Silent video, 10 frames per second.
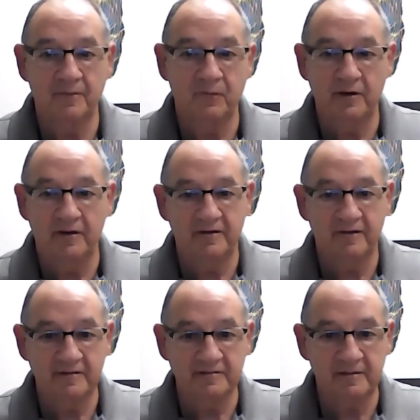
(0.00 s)
One of the
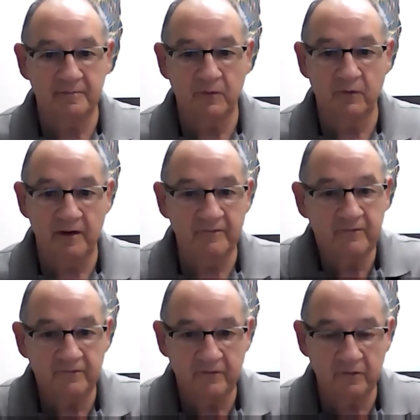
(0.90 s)
things I'm
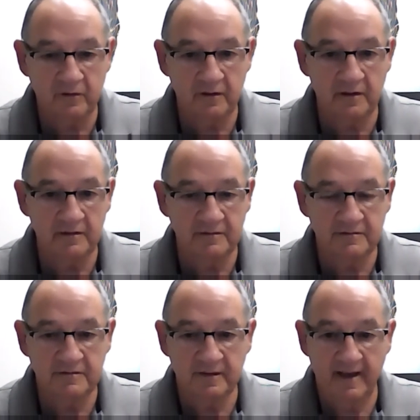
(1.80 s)
grateful for
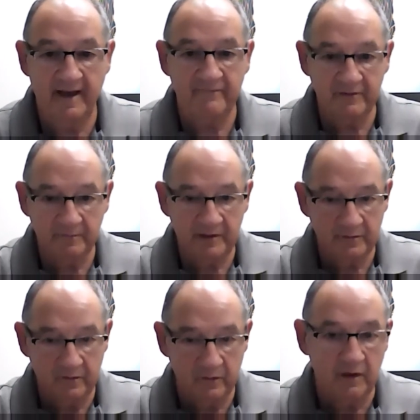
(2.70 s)
is having
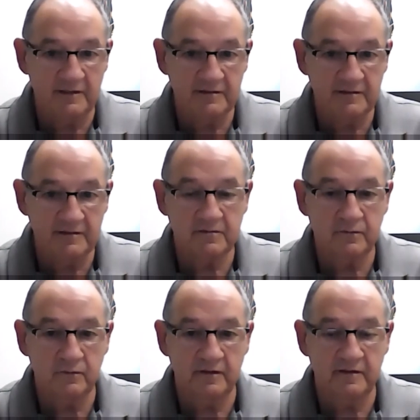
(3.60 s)
been
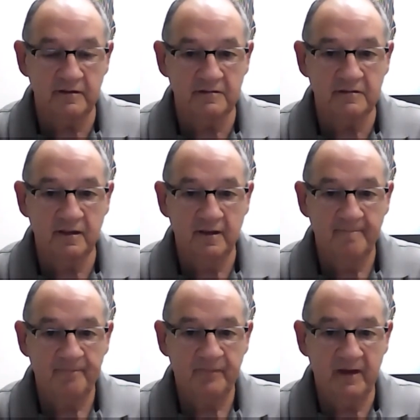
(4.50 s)
graced with this
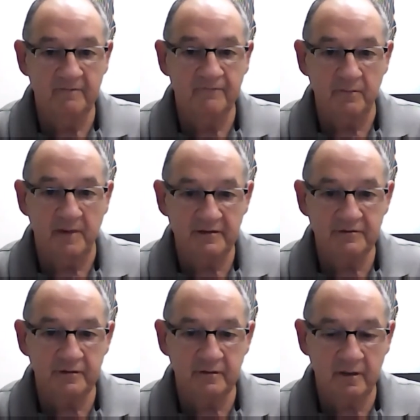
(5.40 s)

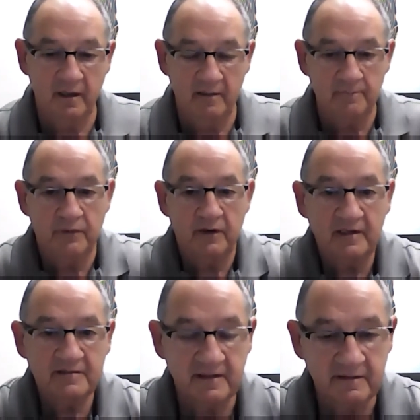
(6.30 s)
information and
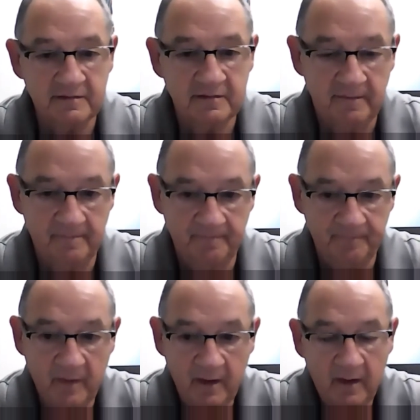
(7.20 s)
process
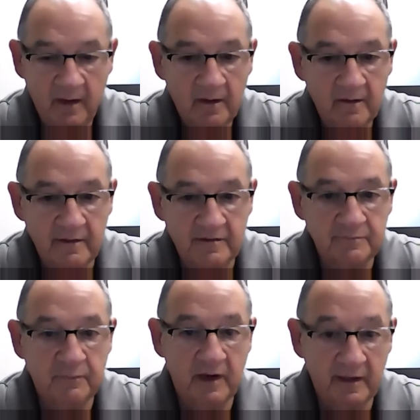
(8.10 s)
that is
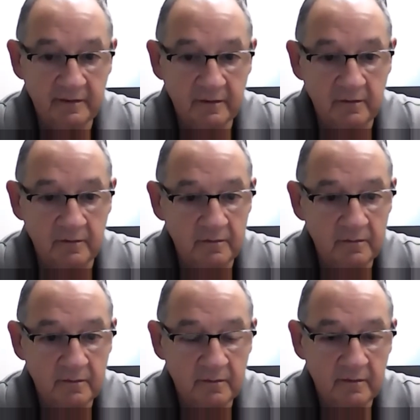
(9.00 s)
practical,
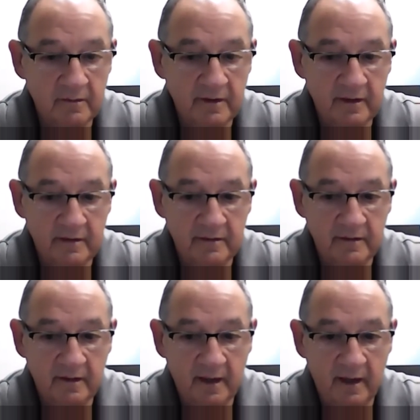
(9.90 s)

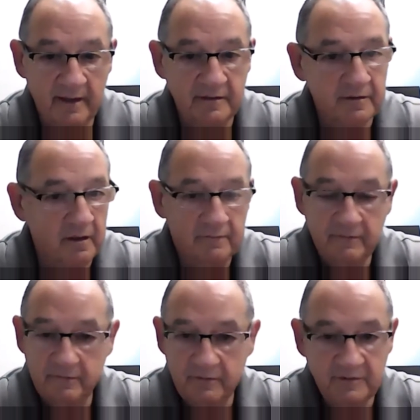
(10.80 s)
that I get to
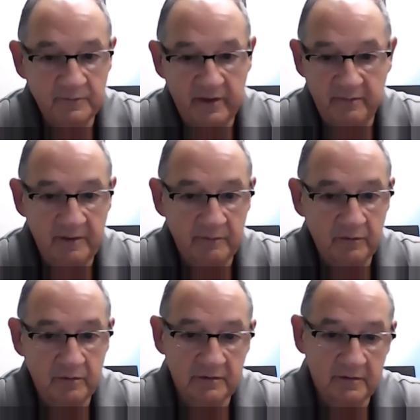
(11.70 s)
offer to as many people
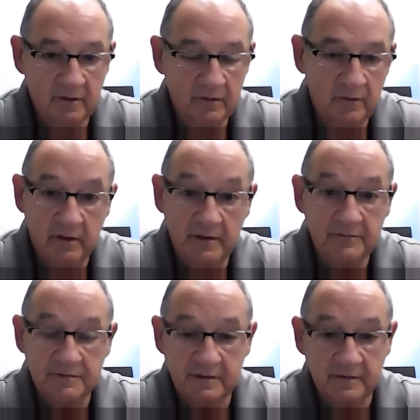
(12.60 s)
who are
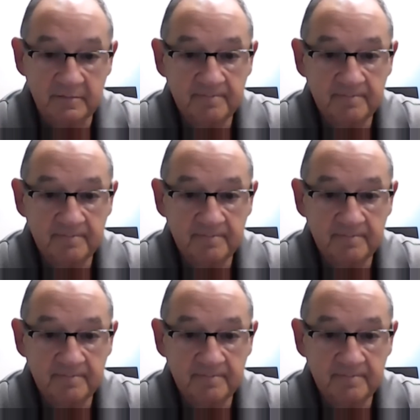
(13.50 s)
interested.